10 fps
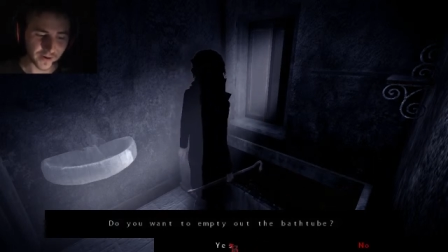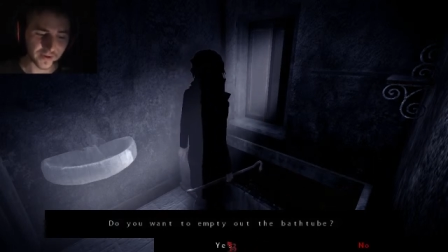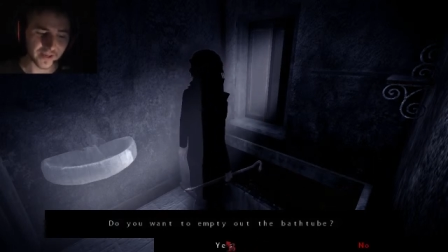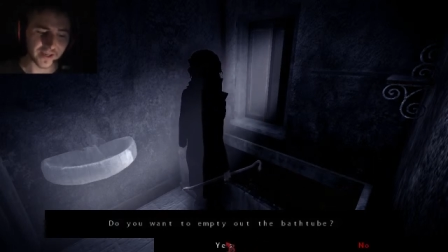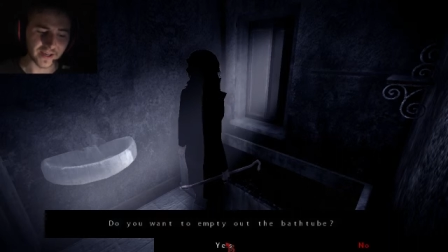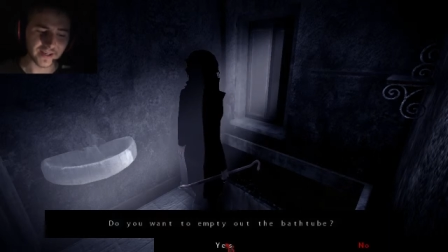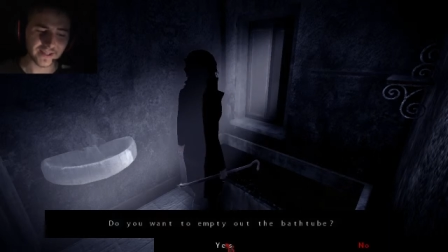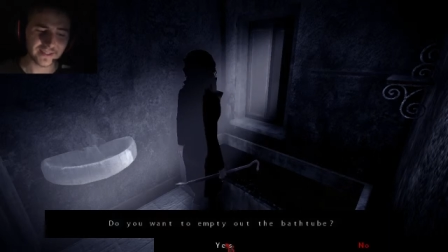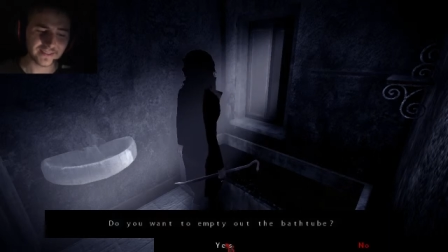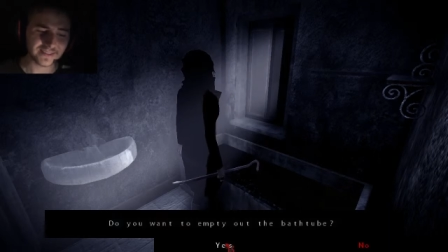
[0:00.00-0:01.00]
Okay,
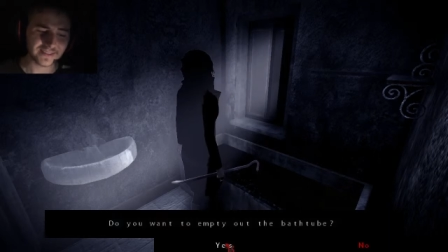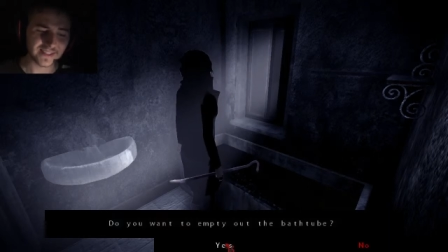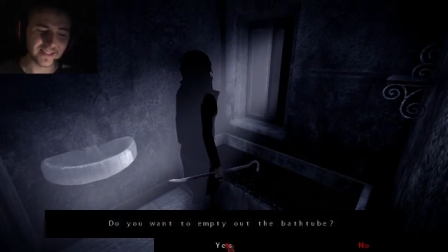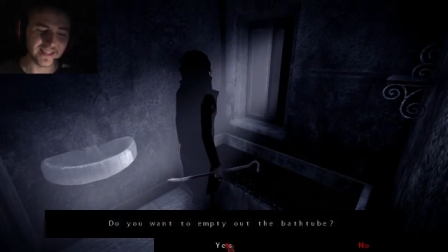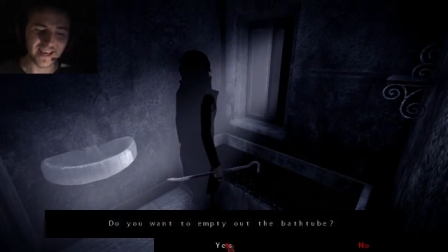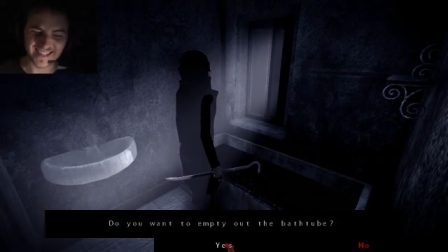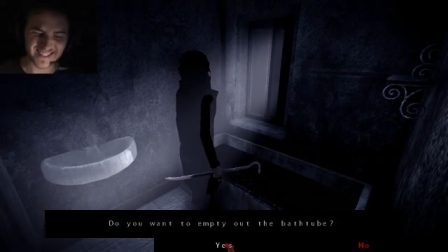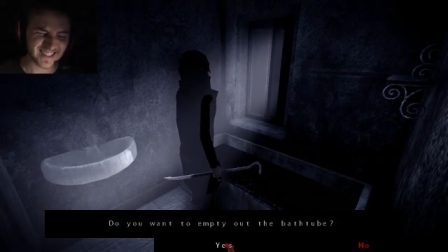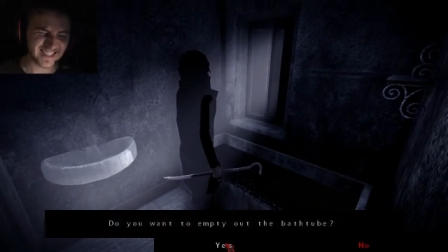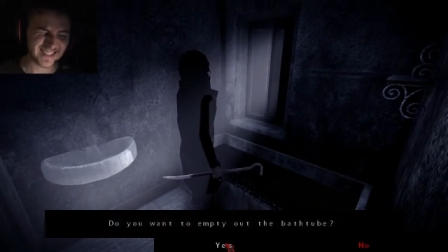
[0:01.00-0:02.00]

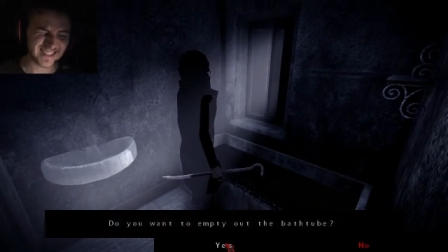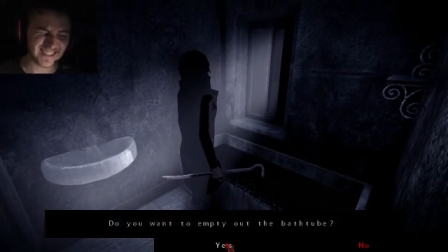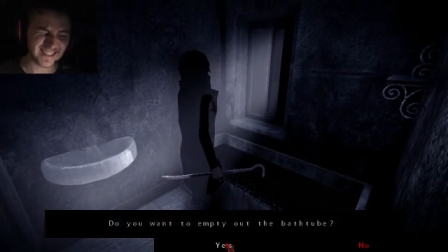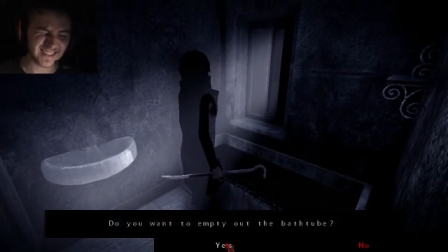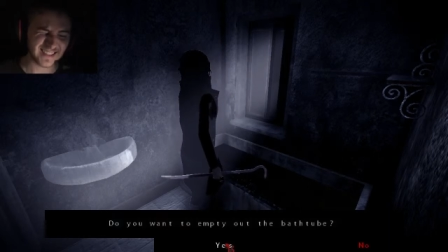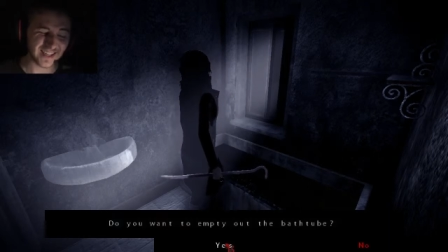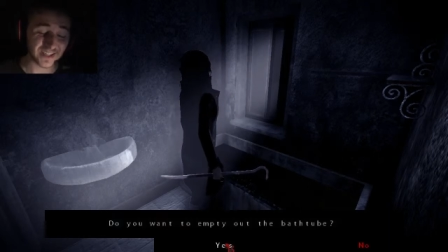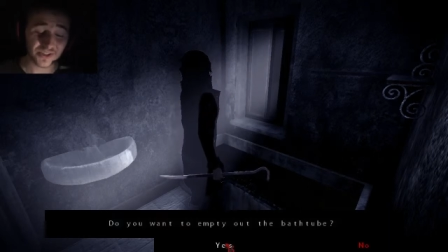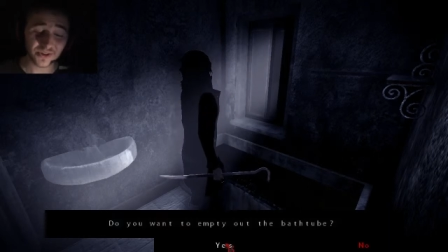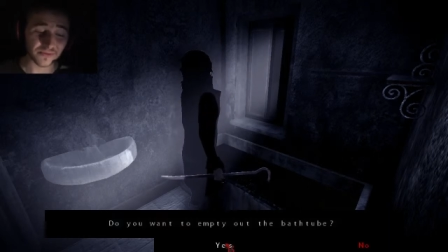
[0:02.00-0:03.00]
yes. I
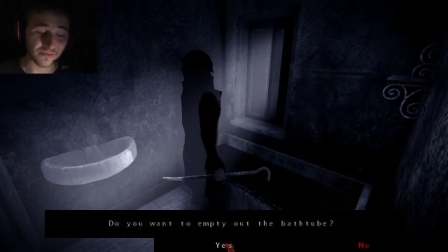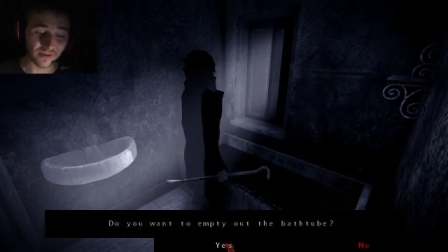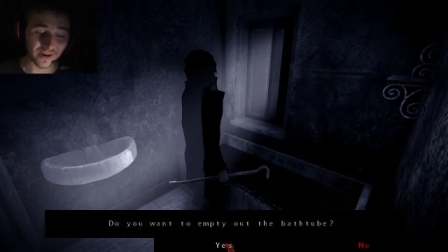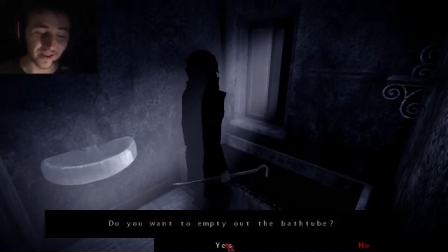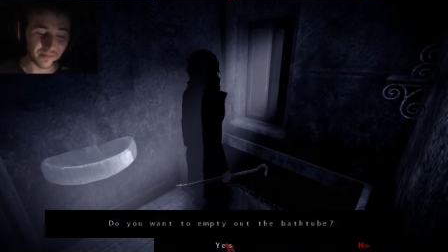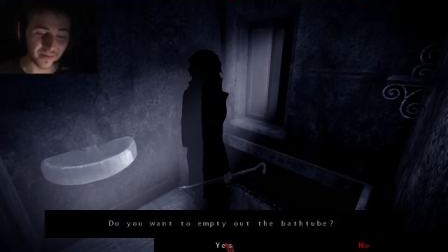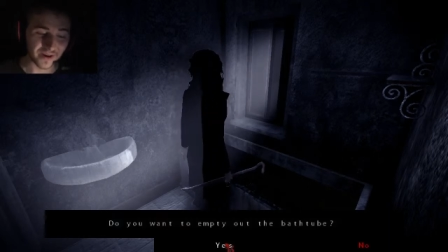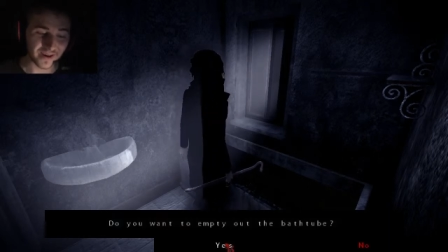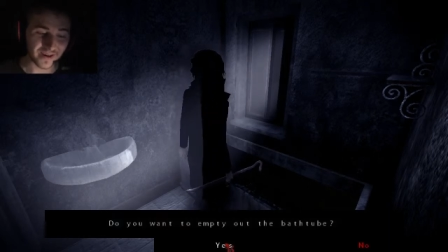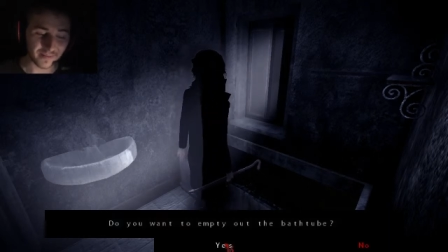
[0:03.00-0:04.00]
shouldn't really,
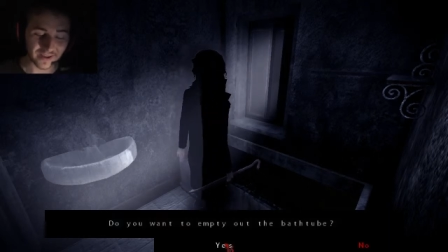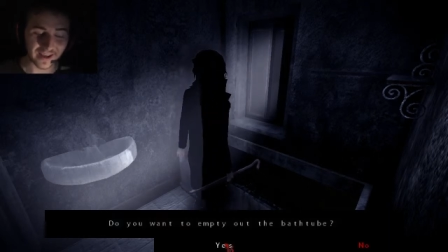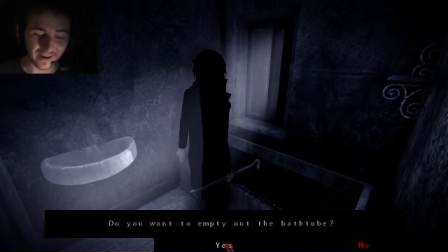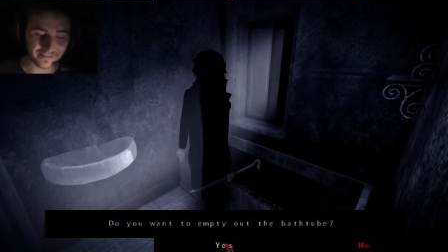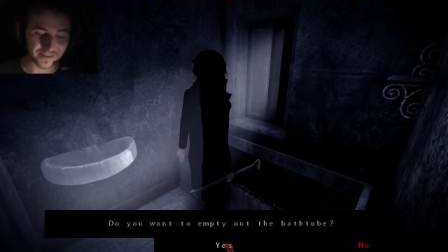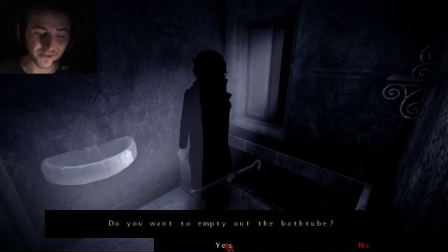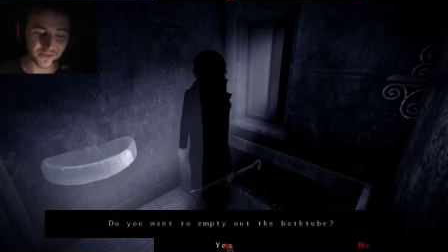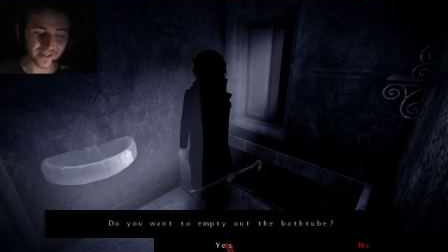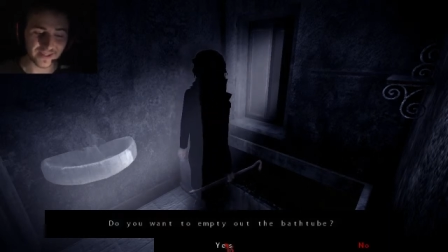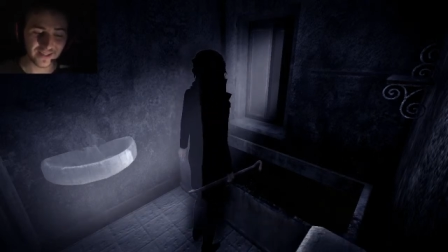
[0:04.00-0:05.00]
but I'm going to have
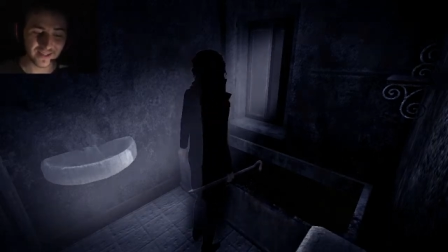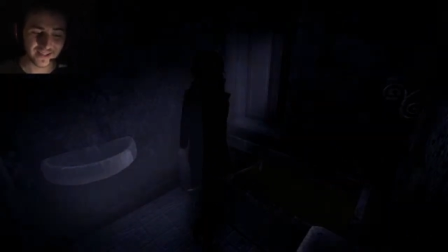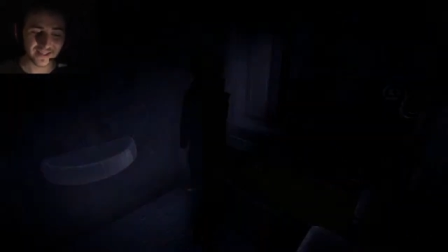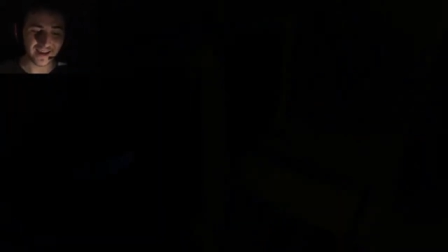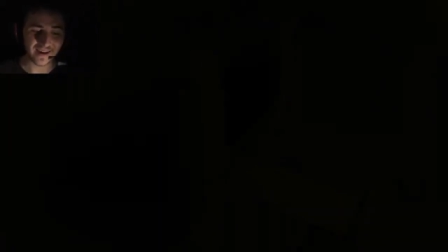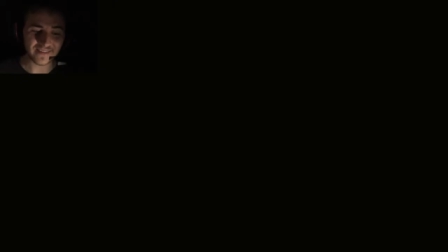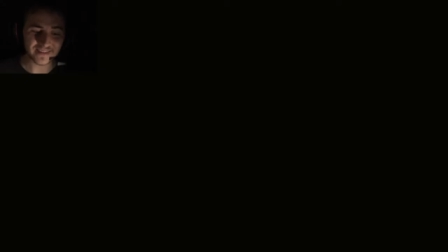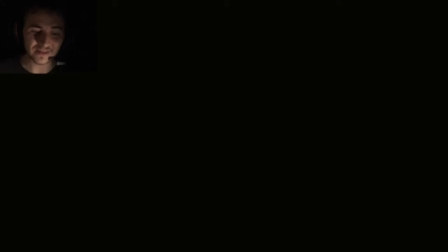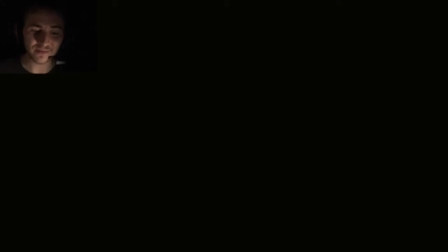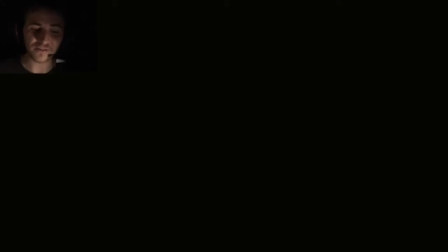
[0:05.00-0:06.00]
to. And there's
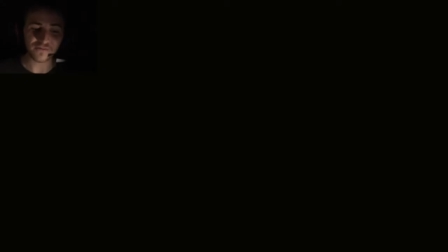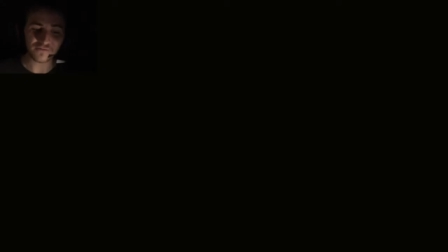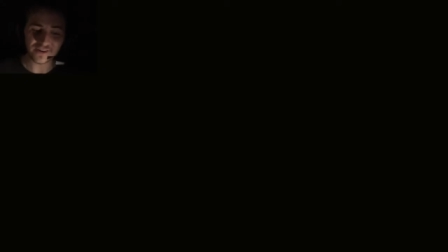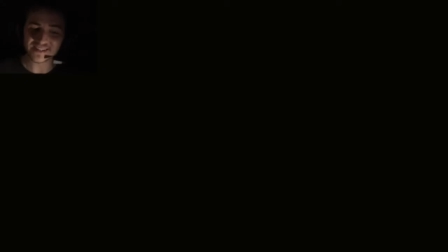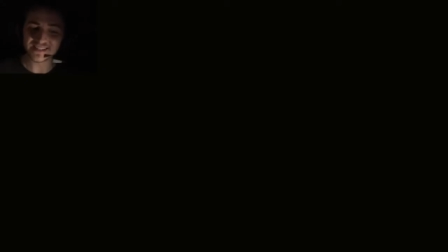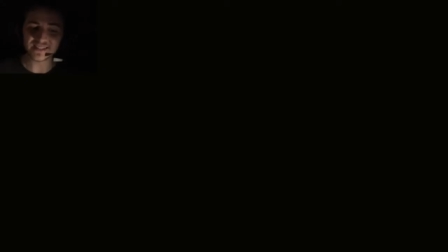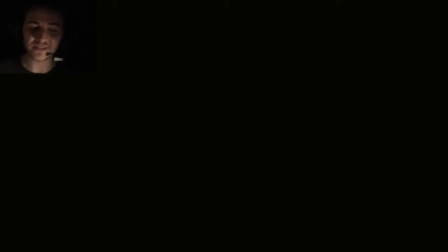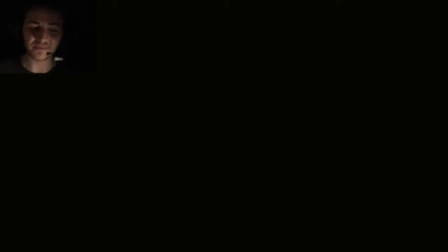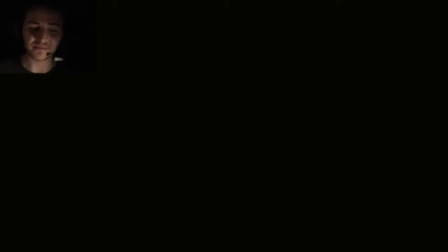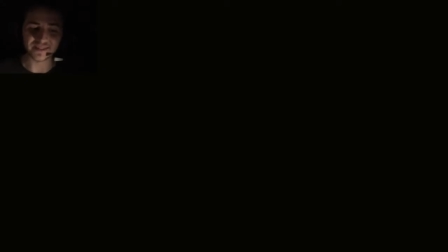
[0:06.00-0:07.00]
going to be a freaking
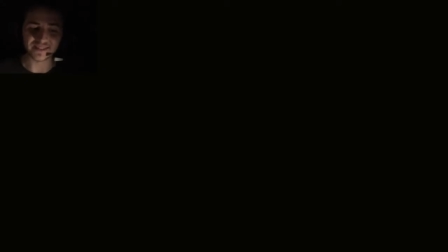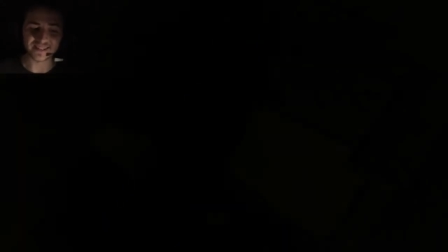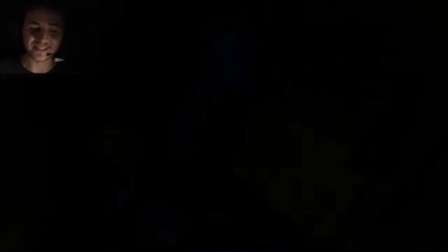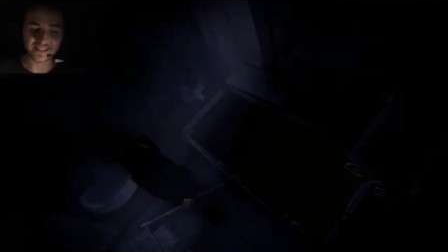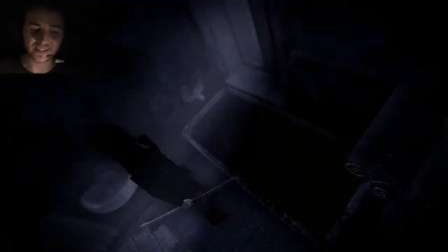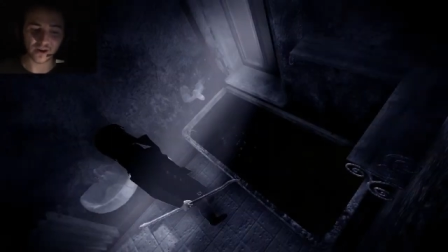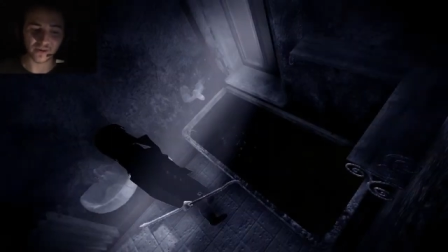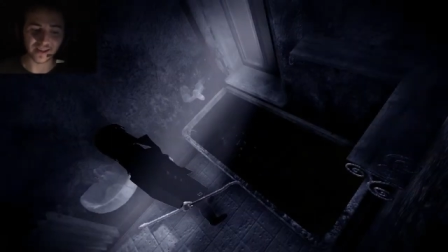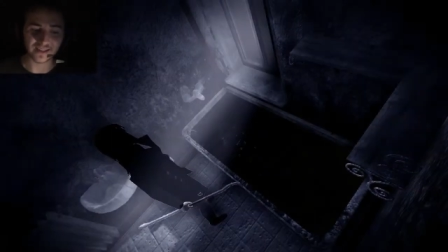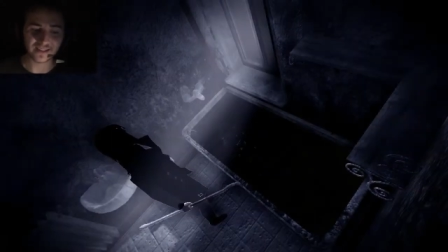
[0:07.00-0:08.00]
zombie, I just know
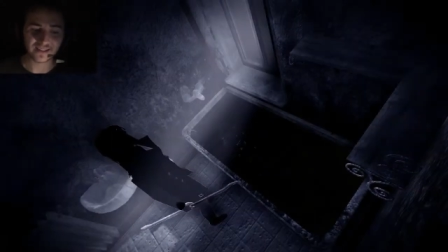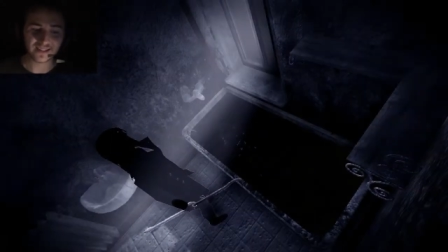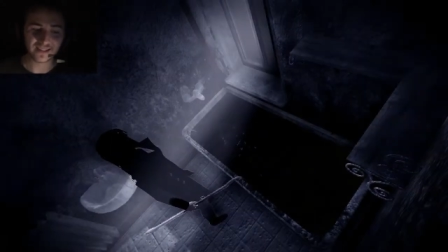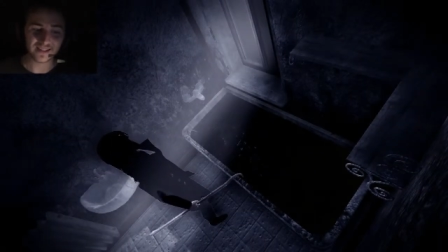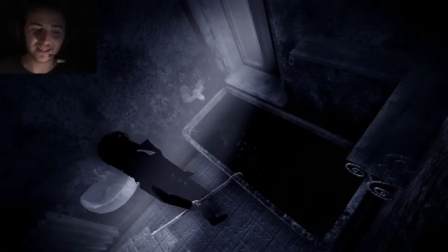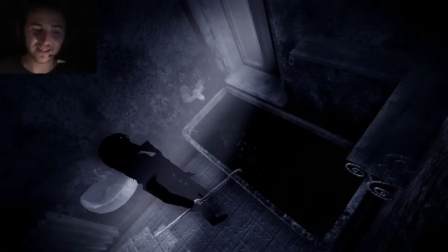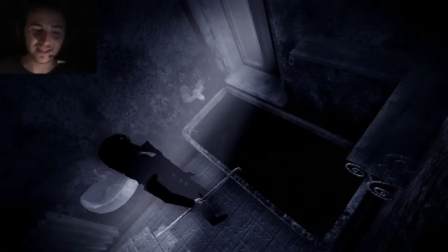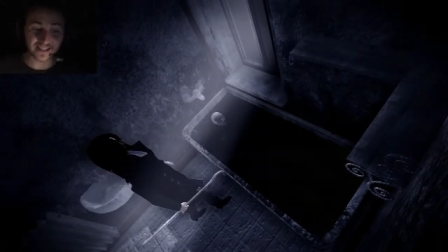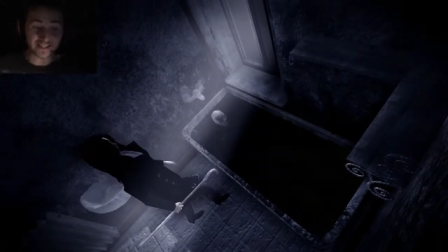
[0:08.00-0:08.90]
it. It's